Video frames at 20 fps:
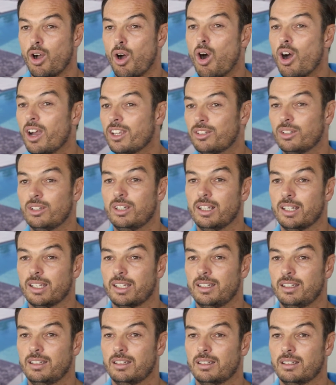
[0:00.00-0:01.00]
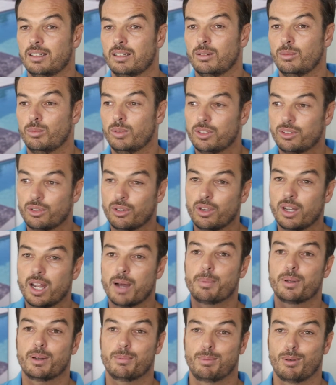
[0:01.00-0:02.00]
Ideally, we'd turn
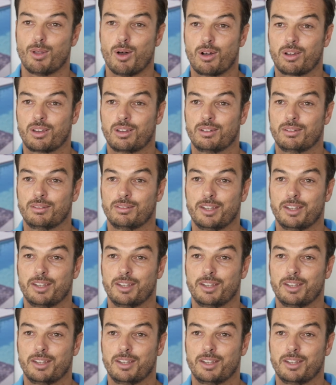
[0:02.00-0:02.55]
up at a block,